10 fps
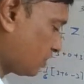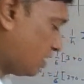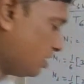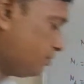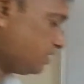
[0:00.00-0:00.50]

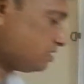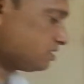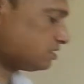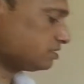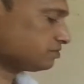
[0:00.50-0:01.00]
It
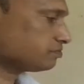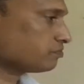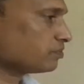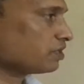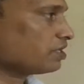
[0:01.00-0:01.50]
means
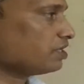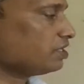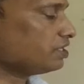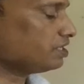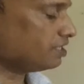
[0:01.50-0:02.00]

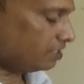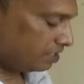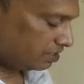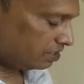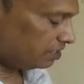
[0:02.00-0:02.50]

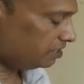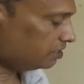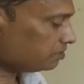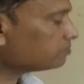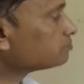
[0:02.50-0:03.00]
in the
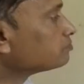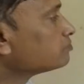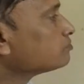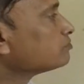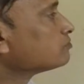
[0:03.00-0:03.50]

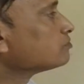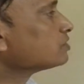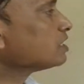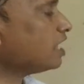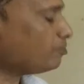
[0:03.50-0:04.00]

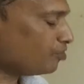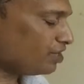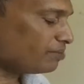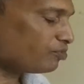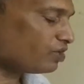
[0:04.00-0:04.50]

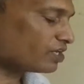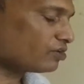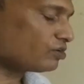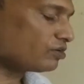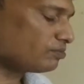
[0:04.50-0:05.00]
ammonia
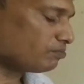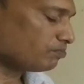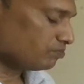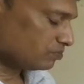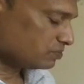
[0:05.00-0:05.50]
molecule,
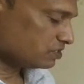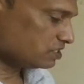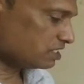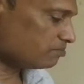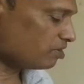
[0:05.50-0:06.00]

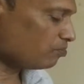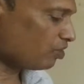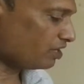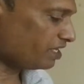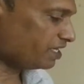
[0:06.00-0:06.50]
sigma
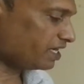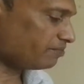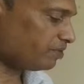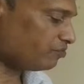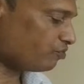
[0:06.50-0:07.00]
bonding can
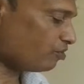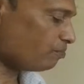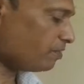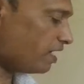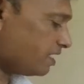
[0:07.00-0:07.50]
be formed
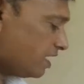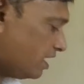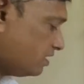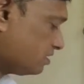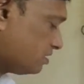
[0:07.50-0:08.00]
by
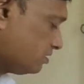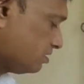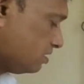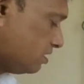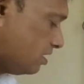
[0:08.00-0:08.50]
either
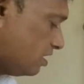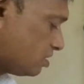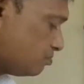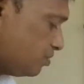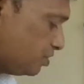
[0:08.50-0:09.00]

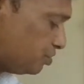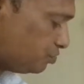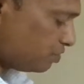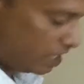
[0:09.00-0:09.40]
sp2